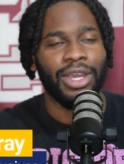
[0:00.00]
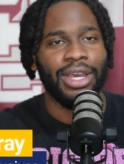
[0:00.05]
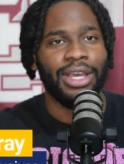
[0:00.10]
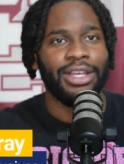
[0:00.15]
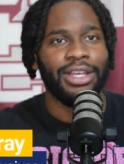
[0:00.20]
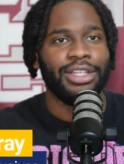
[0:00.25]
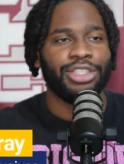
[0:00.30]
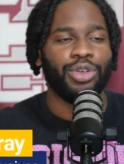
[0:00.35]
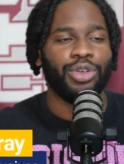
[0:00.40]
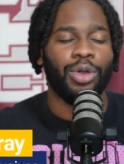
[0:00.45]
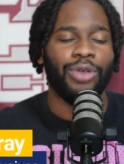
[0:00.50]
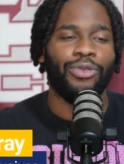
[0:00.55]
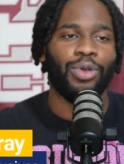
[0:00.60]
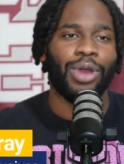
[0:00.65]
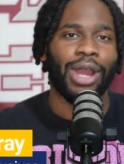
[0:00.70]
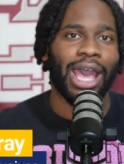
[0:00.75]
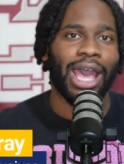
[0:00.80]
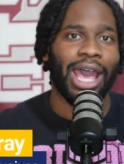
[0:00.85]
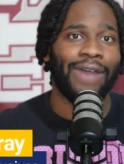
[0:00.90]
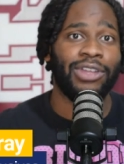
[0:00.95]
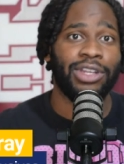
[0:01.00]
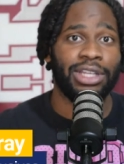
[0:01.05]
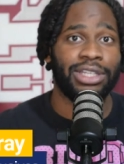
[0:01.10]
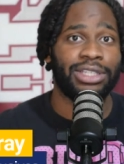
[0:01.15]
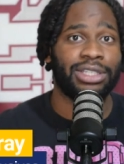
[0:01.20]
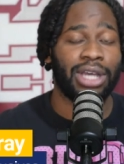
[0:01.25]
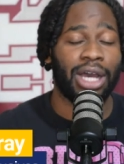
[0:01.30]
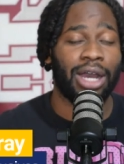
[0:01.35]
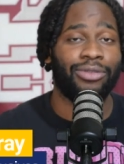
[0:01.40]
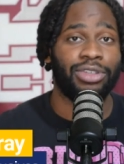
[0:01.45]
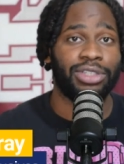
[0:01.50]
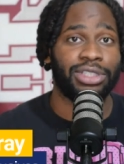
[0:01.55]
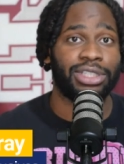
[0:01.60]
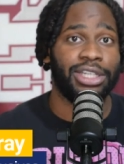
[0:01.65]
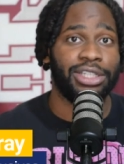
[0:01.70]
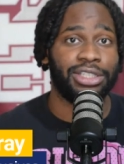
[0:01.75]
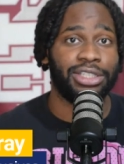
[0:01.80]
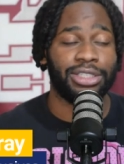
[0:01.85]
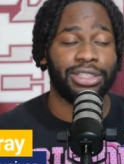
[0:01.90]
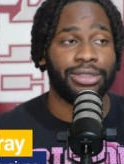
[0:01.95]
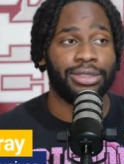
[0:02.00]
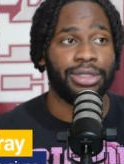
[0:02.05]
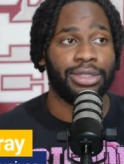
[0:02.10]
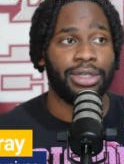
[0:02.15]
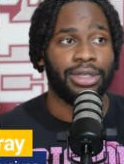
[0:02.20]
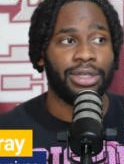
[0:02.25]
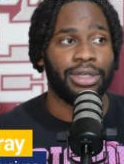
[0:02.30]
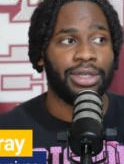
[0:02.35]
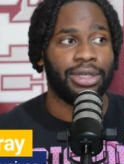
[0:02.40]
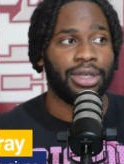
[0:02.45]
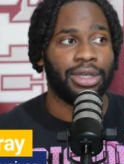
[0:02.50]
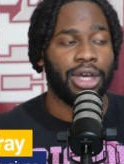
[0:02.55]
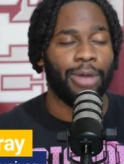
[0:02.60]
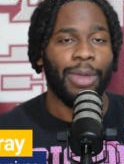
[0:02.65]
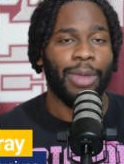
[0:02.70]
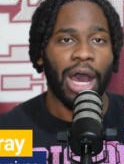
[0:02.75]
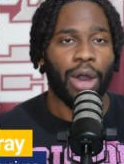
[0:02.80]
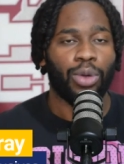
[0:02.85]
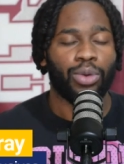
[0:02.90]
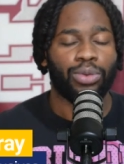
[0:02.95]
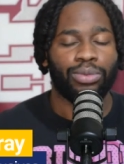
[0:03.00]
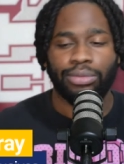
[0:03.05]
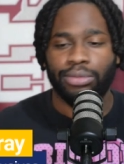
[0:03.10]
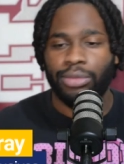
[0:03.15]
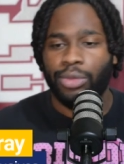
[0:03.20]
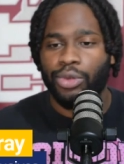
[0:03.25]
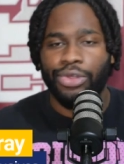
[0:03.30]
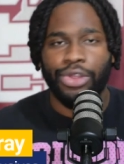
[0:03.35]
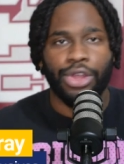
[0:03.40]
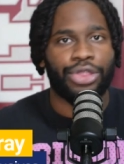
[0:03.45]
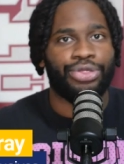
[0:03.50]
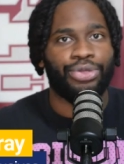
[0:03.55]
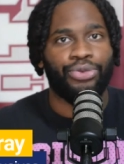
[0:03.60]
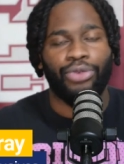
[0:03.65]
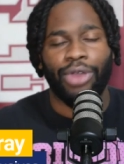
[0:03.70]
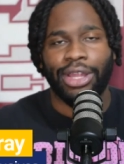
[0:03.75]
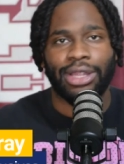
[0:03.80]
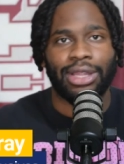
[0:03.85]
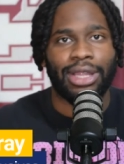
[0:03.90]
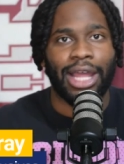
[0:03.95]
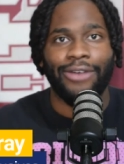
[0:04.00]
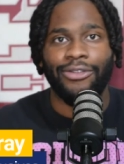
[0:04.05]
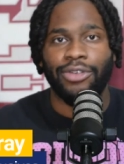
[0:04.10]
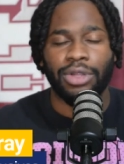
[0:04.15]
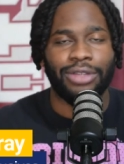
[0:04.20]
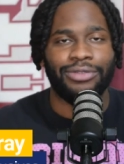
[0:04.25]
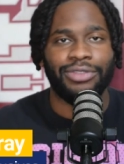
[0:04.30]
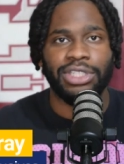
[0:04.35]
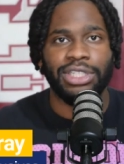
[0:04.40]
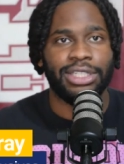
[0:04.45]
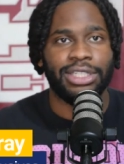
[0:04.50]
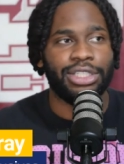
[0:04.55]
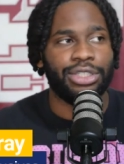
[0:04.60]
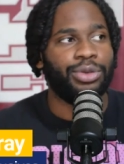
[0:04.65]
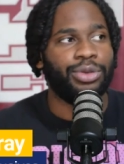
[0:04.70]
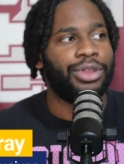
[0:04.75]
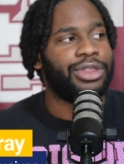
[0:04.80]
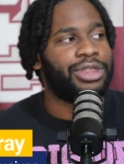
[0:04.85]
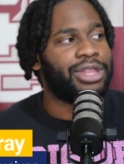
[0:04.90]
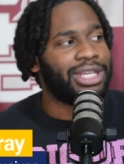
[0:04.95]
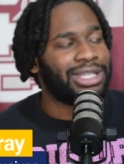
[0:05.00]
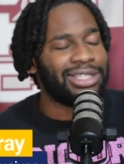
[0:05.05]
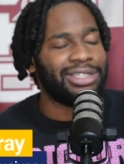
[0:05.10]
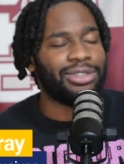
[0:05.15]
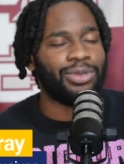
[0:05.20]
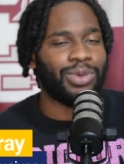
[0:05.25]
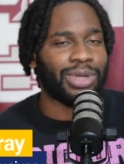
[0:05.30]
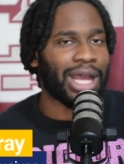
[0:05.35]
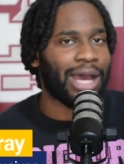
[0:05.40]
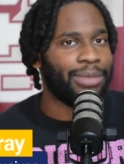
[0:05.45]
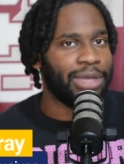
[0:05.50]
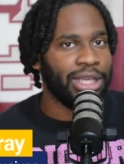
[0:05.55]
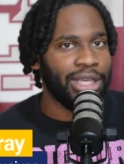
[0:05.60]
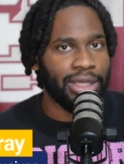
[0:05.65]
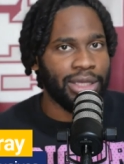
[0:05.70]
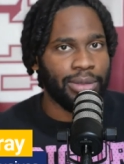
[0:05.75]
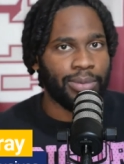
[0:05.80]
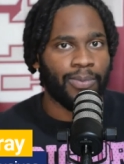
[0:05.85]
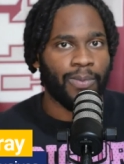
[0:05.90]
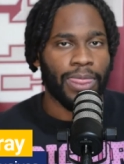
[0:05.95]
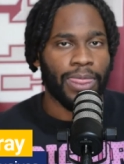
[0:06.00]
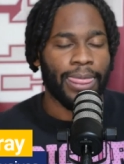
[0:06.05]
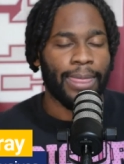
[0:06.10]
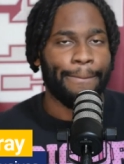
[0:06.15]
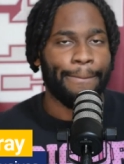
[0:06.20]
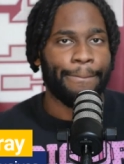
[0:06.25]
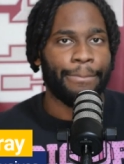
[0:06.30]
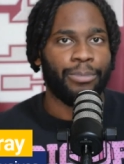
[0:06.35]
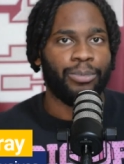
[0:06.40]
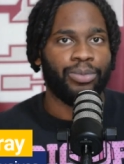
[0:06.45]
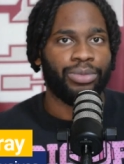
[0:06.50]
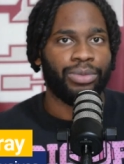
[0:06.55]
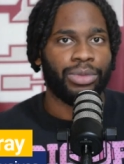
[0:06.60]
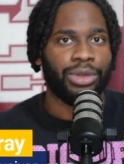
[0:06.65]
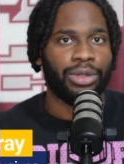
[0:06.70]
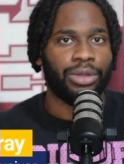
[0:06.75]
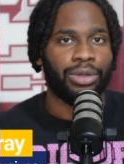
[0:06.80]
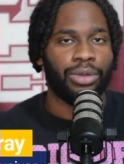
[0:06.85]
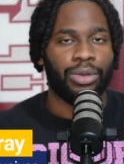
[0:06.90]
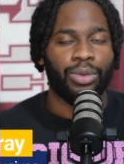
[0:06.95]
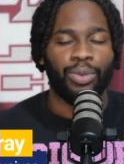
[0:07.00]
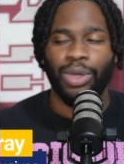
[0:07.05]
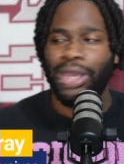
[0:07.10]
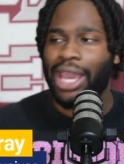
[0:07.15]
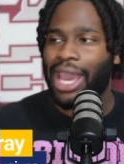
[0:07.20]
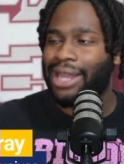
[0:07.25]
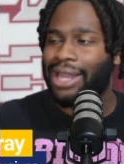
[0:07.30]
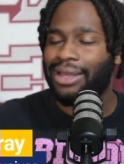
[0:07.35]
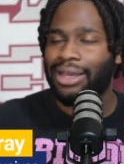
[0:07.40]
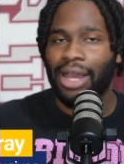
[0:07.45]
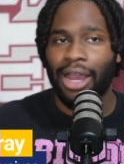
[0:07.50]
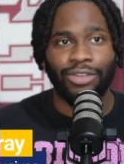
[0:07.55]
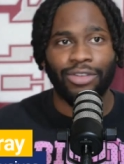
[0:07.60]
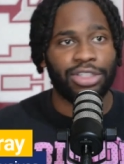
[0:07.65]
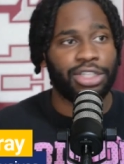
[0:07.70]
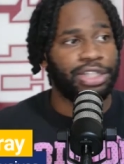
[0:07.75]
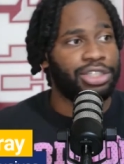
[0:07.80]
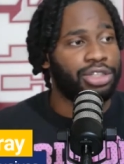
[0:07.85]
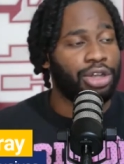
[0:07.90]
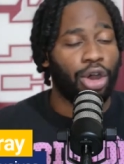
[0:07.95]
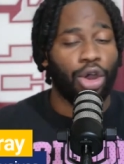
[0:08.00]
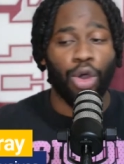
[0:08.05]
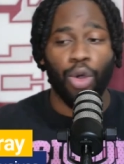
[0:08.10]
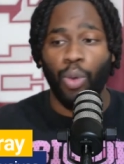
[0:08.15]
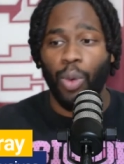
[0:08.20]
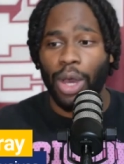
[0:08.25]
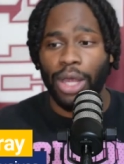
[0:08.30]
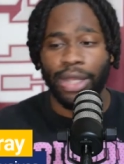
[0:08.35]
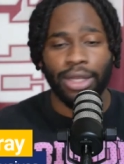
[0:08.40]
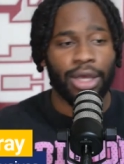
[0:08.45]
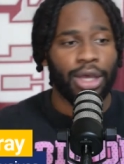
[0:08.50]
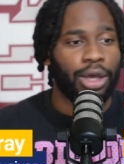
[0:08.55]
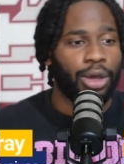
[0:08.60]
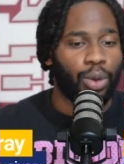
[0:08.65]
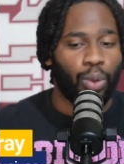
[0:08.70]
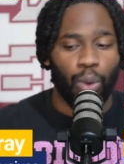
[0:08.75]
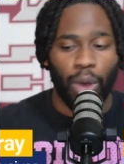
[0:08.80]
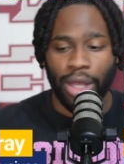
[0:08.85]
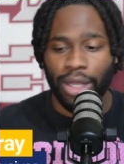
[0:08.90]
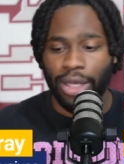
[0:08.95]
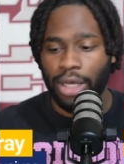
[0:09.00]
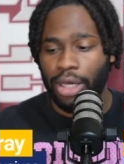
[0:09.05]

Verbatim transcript: So if we're having this conversation about the threat level of TSU, this is what I mean. We had a conversation, oh, what